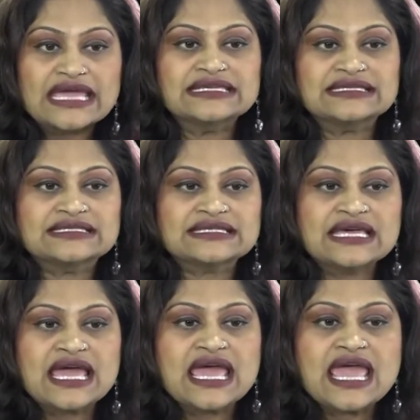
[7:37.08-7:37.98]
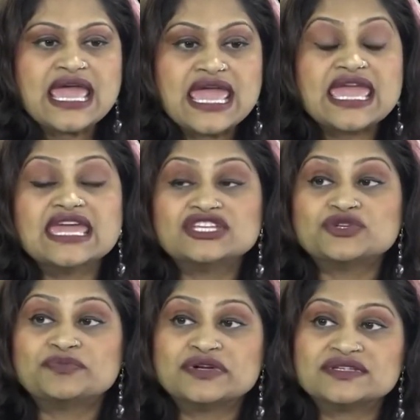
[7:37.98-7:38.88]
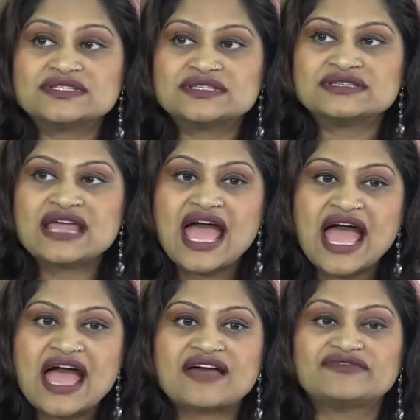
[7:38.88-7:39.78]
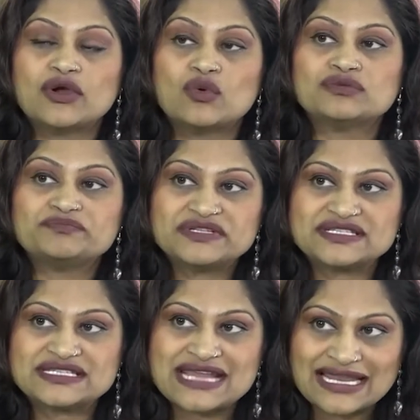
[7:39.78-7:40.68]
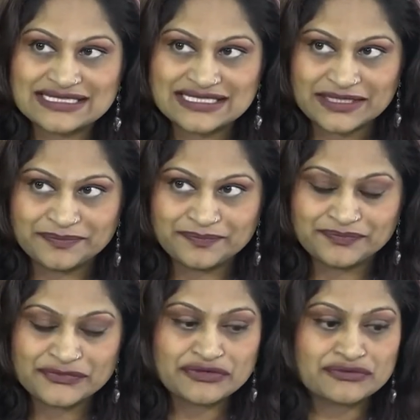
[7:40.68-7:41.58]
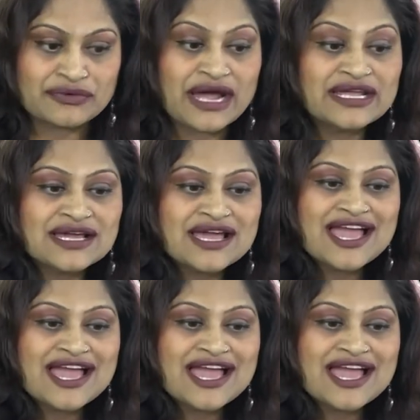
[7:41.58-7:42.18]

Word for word: is each person have their own personality, right?